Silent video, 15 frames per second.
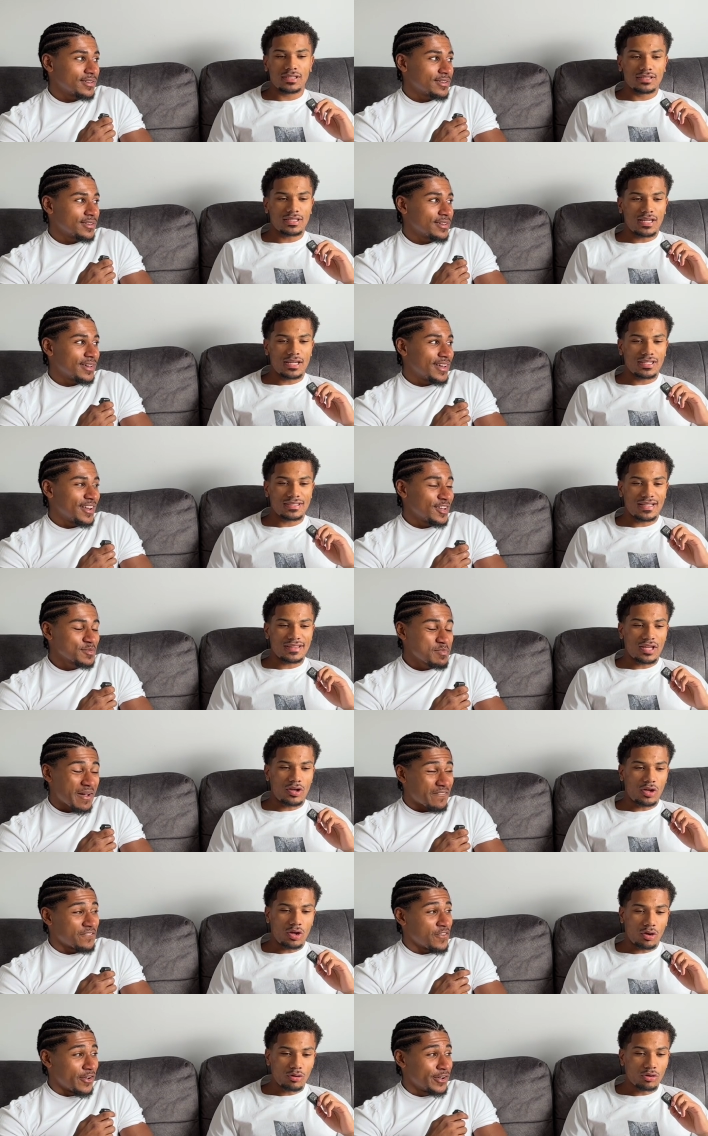Speaker 1: Fight. It's like it's like
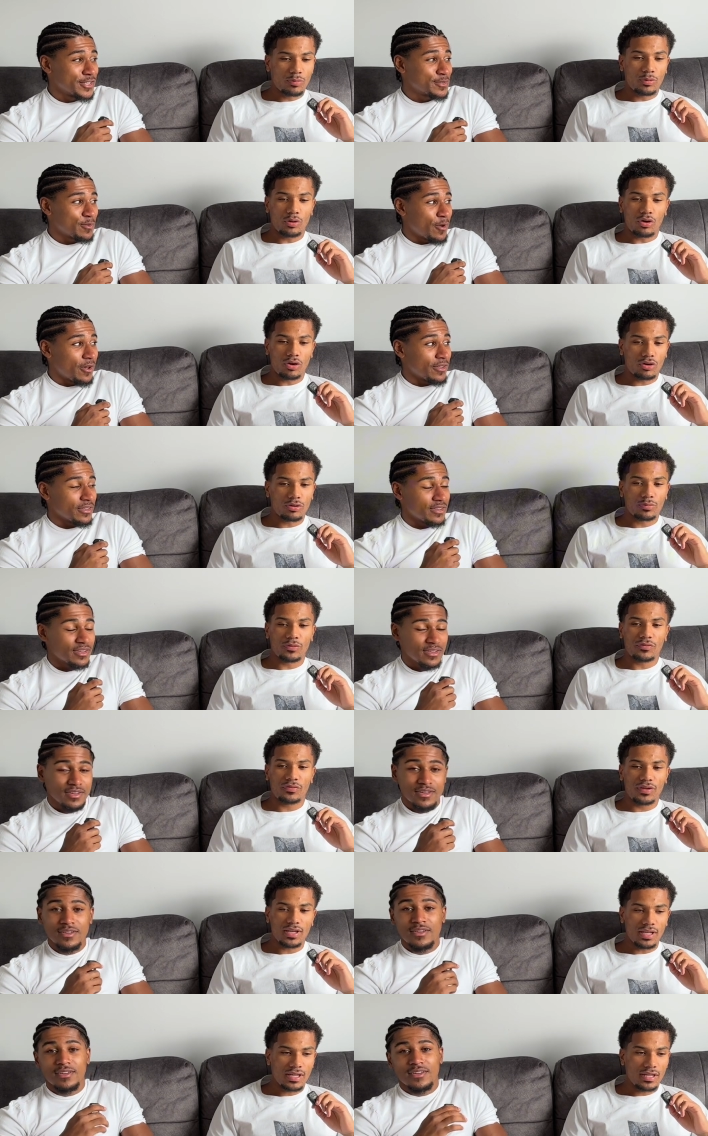that horrible, horrible
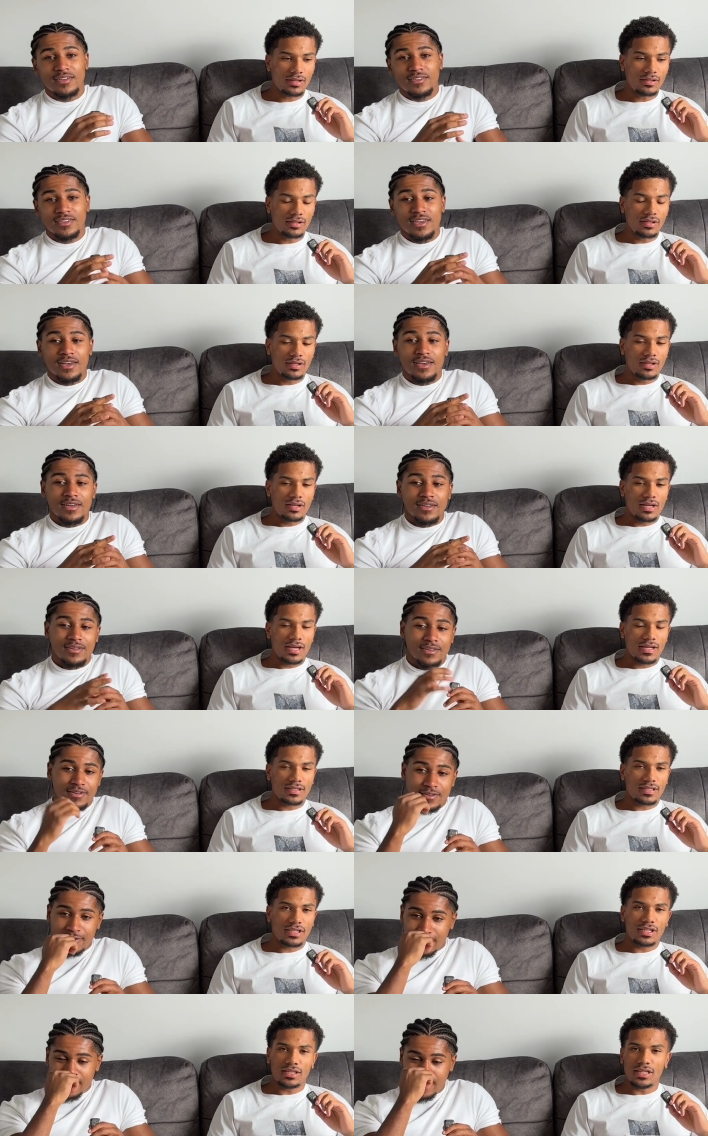feeling. Yeah,
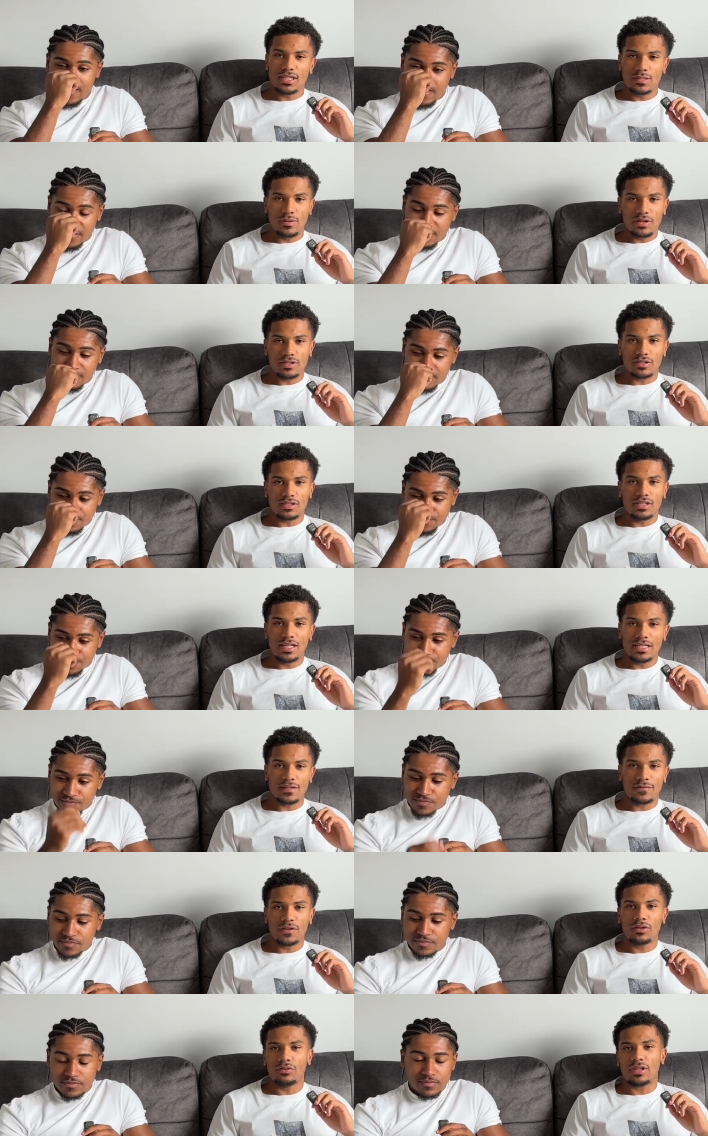and it's like you need to be able to. You
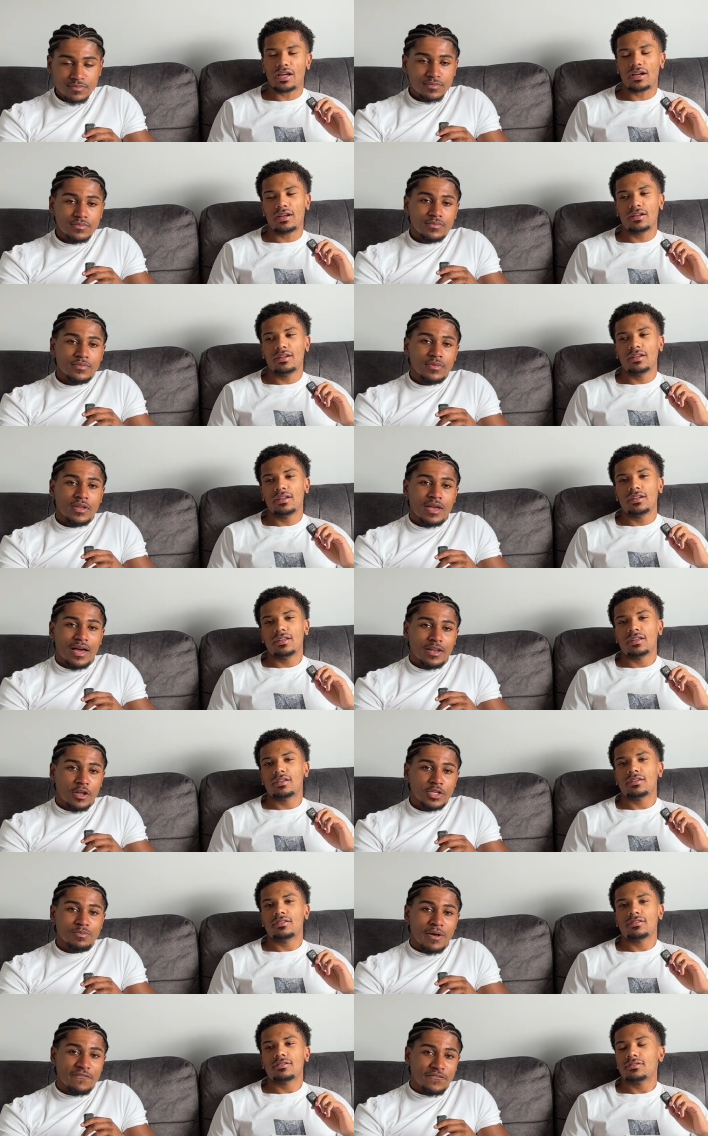need to feel that. I
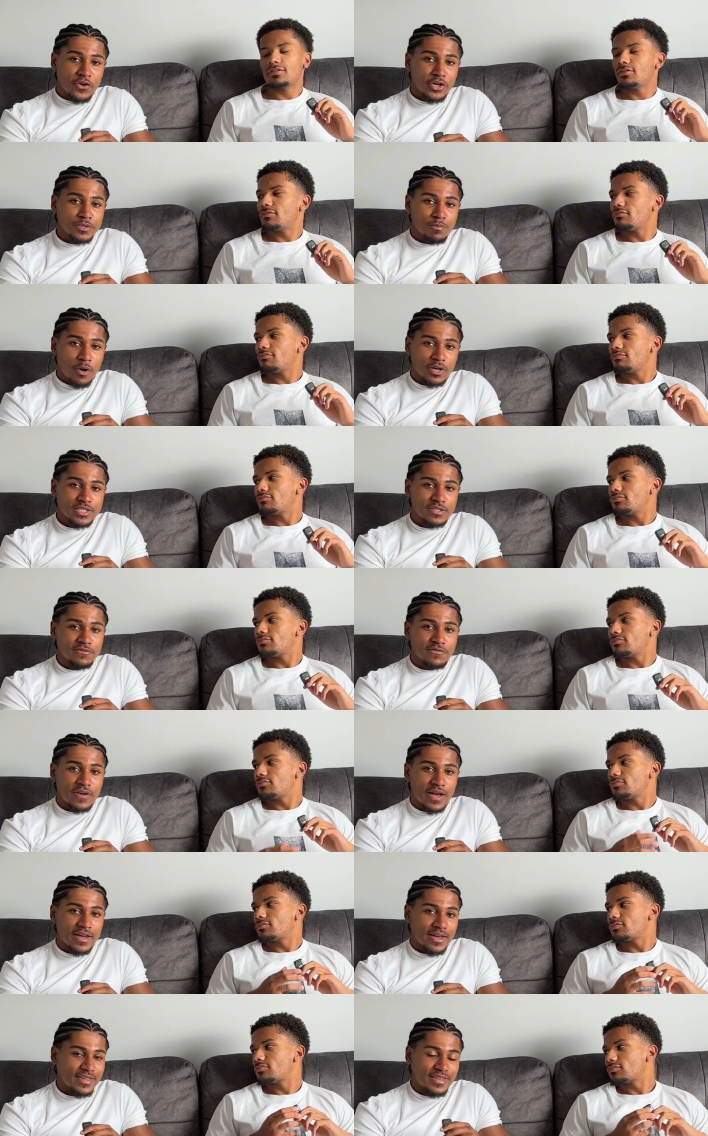lost my first
Speaker 2: boxing
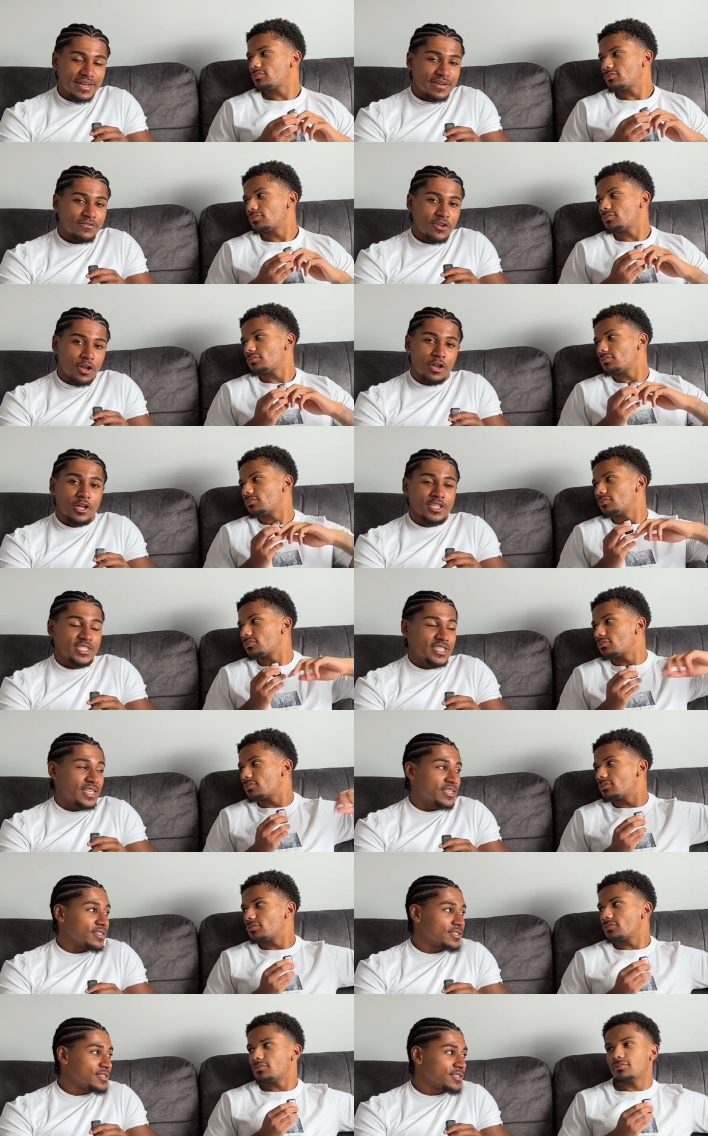fight, and then I've not lost
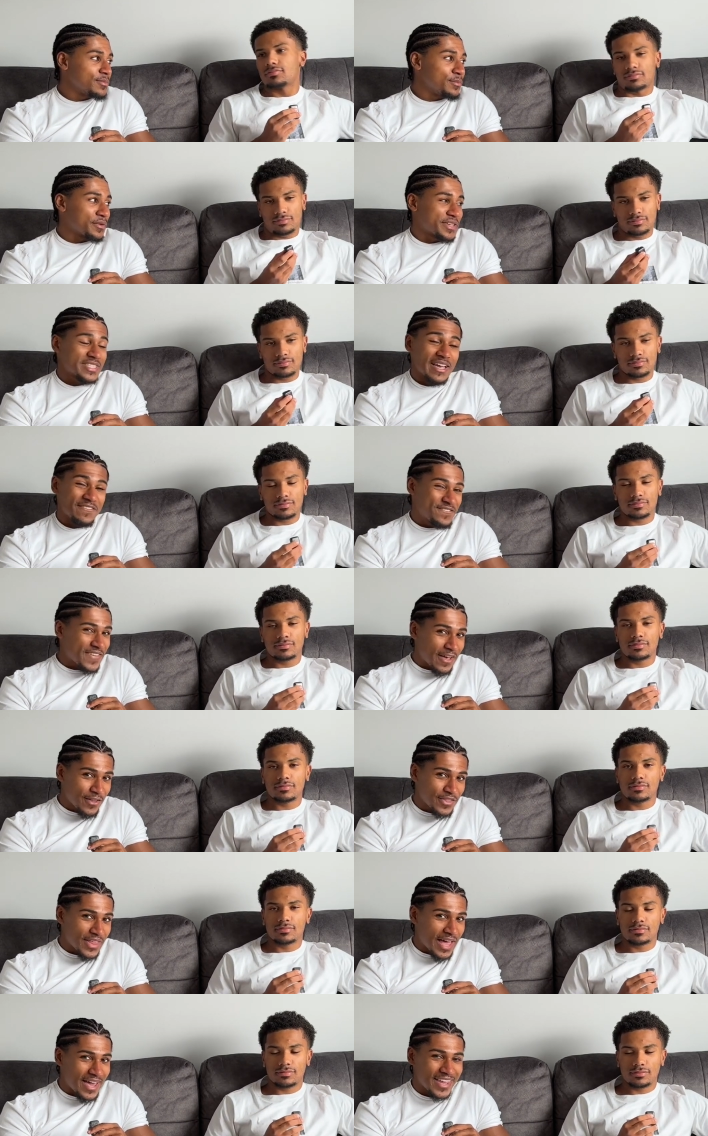since because I
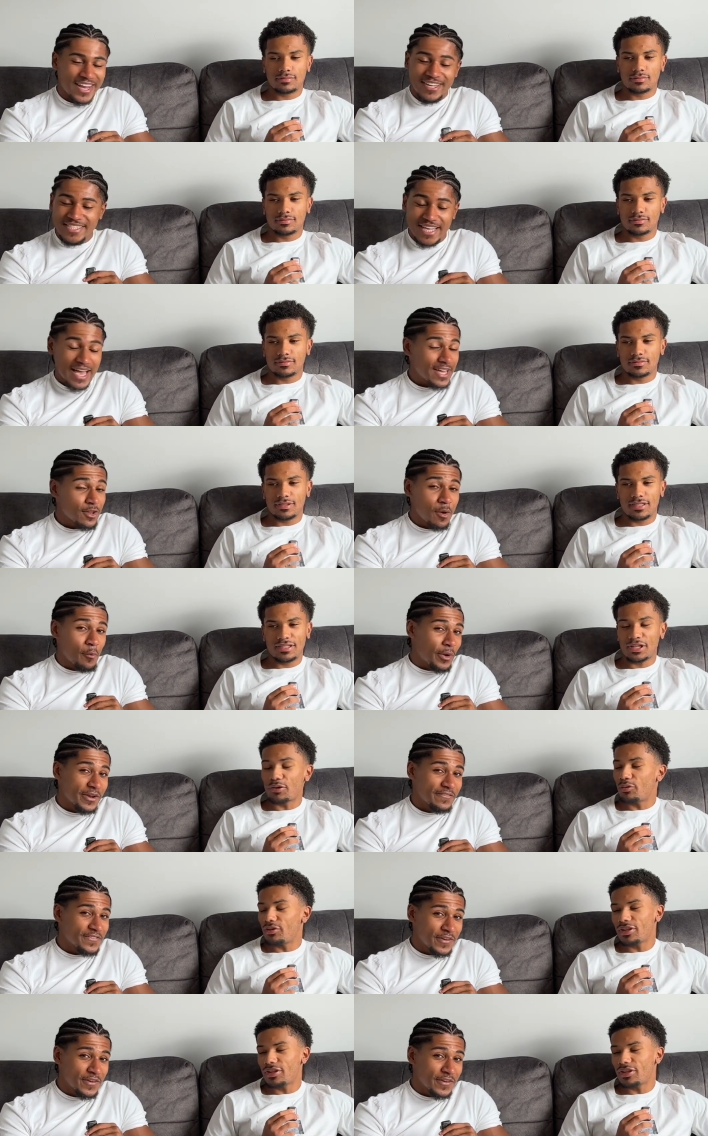felt that, and I was like, I don't want to